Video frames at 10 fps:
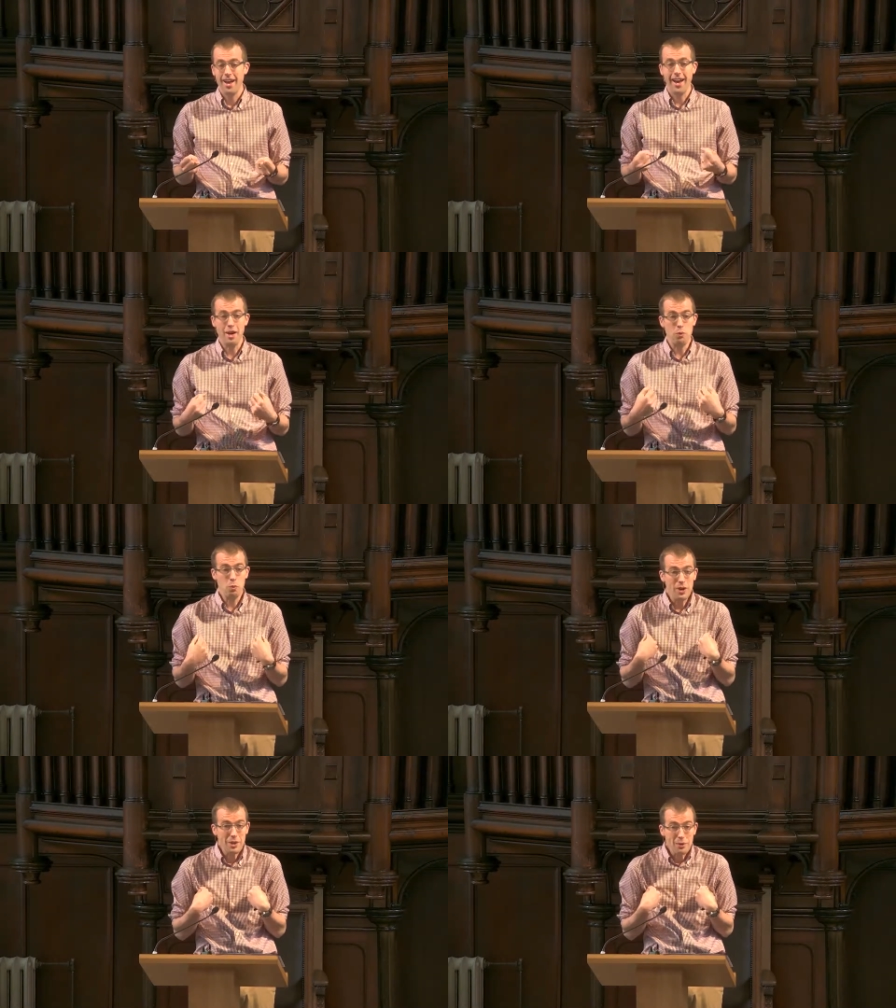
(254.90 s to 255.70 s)
And
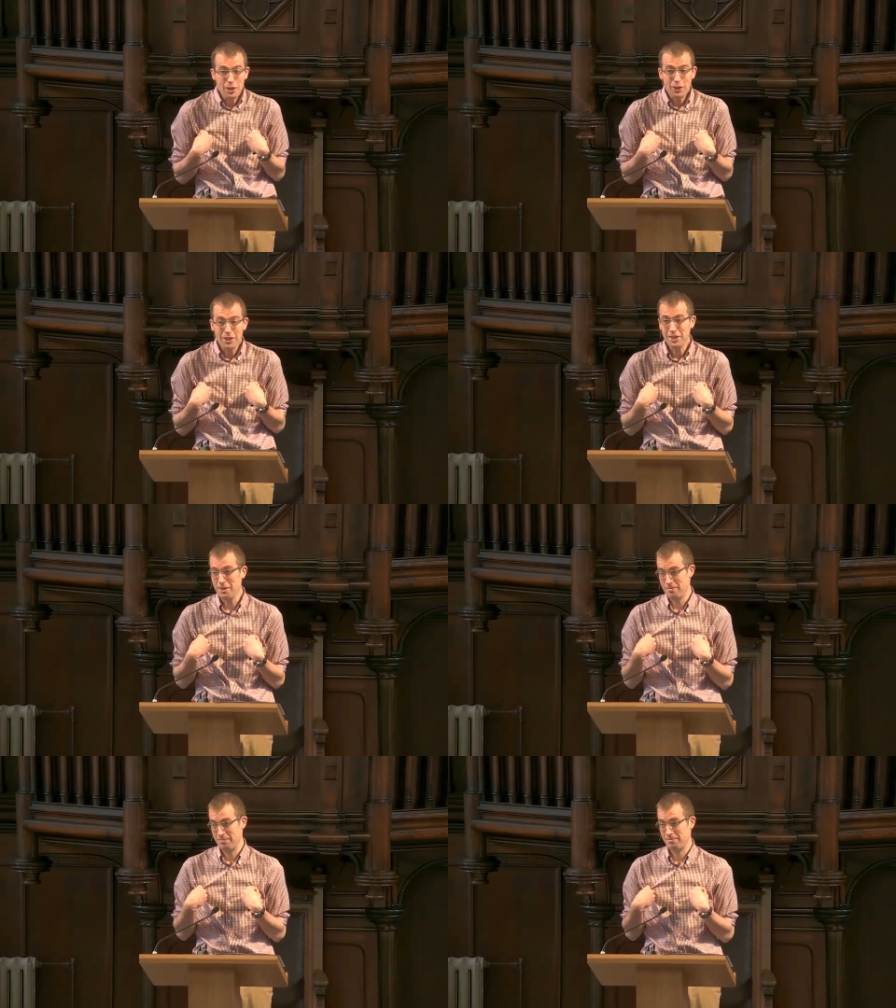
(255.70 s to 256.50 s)
we would look at
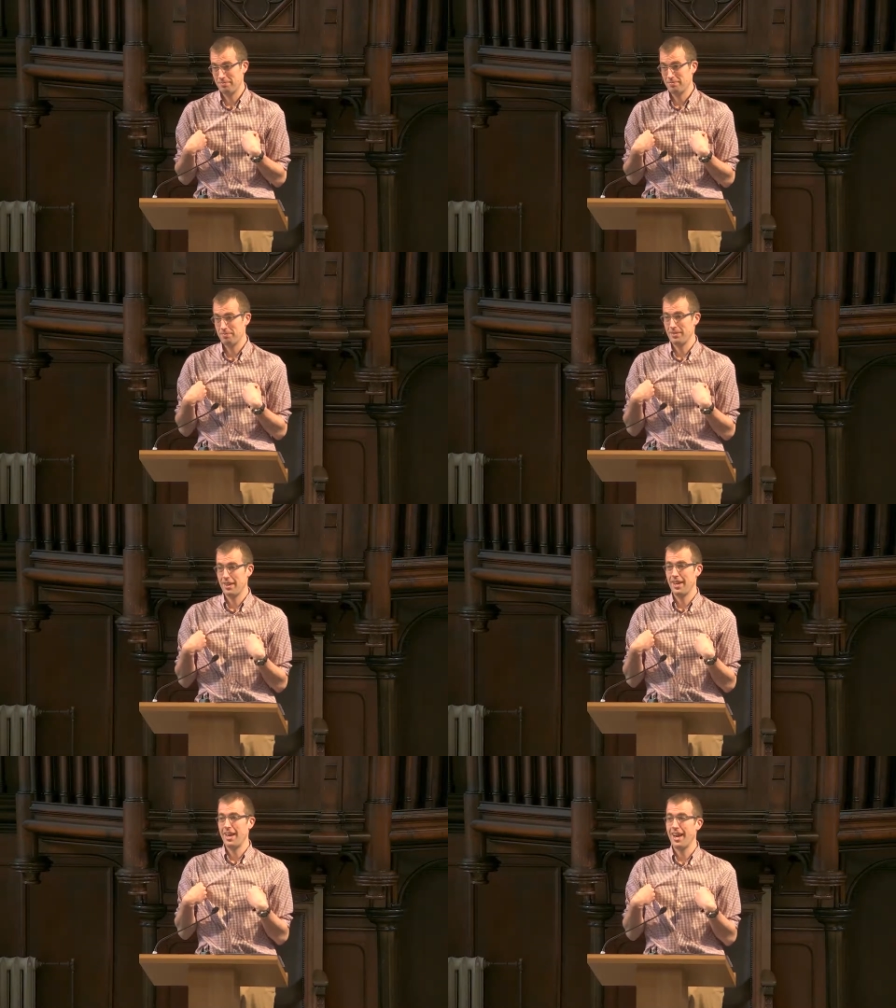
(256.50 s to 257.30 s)
him
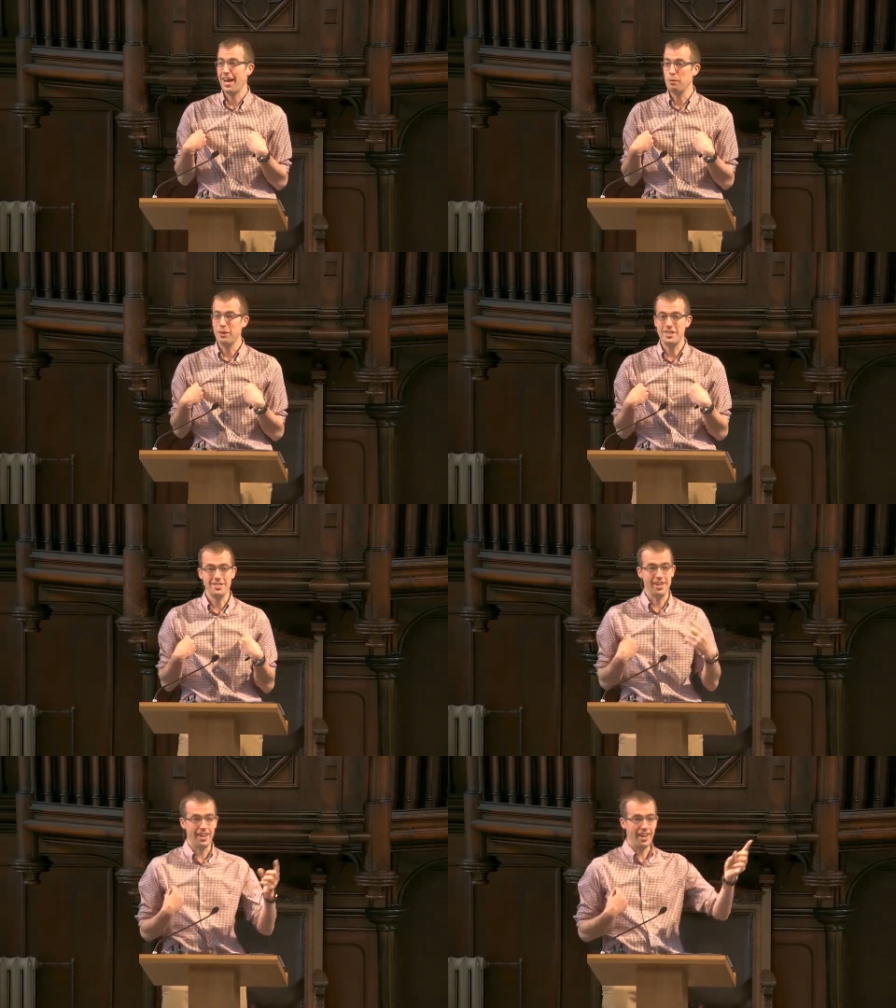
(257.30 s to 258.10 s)
and we'd
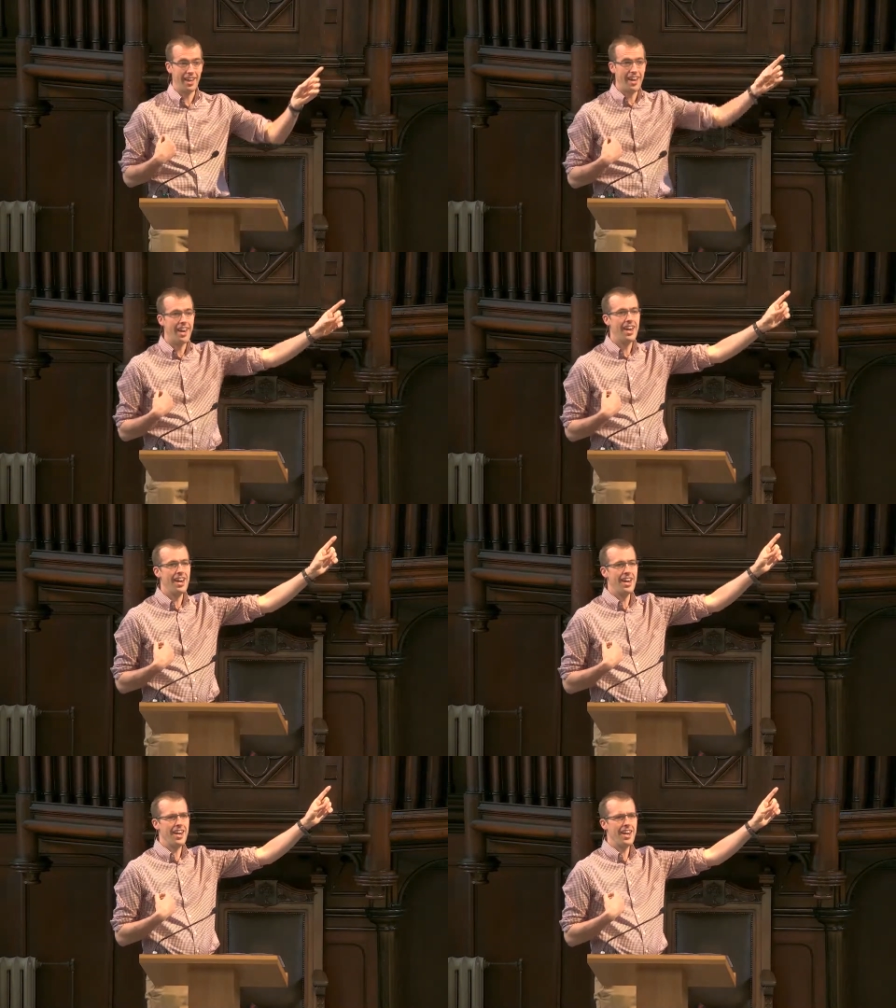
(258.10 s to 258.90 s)
say,
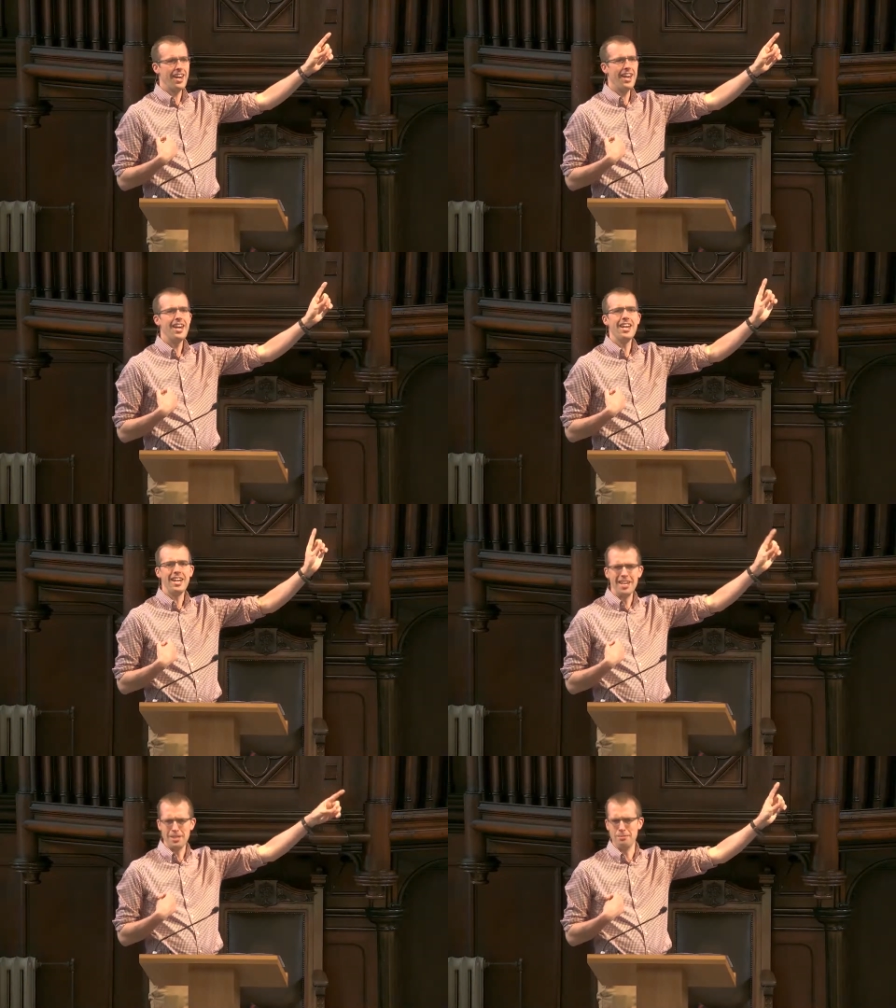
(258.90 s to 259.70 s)

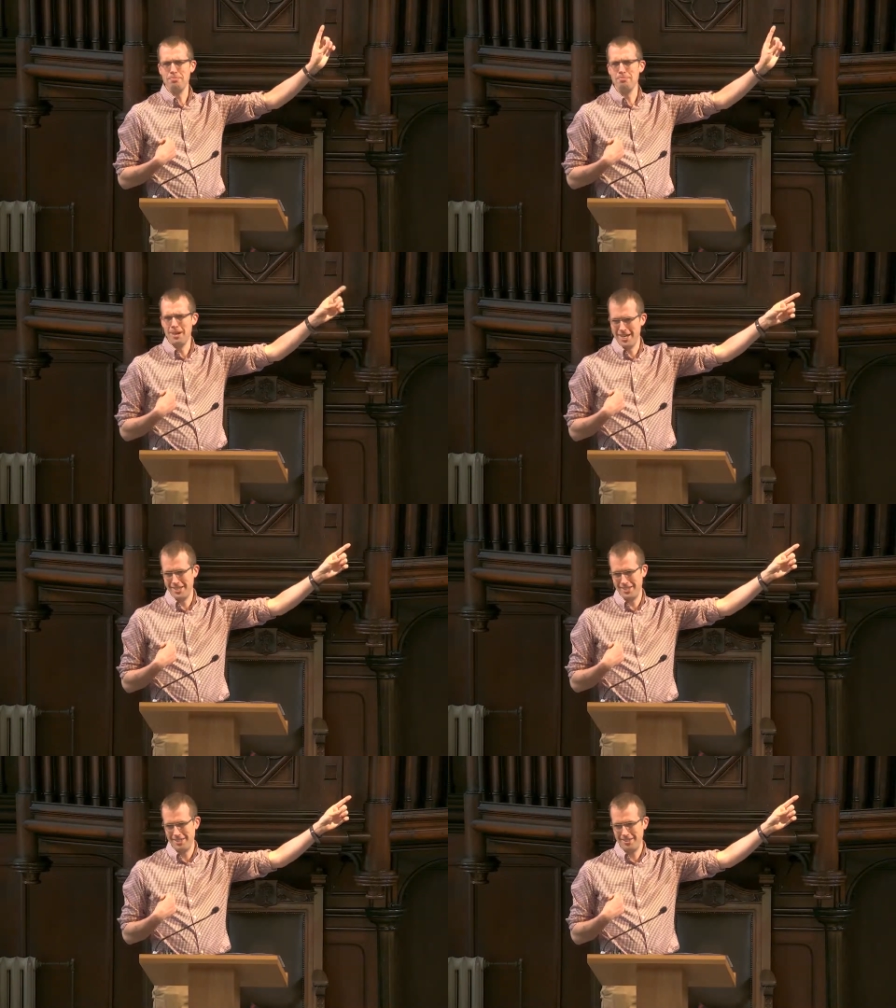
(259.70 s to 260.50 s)
"He's made
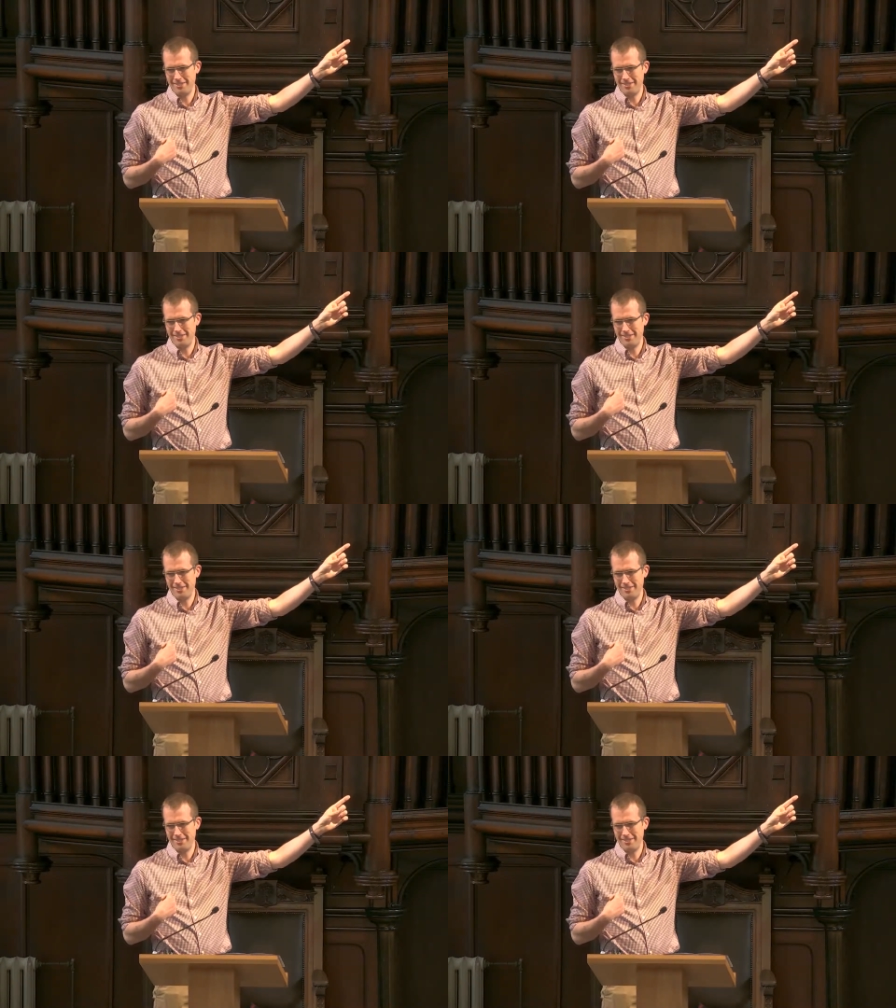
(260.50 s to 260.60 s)
it."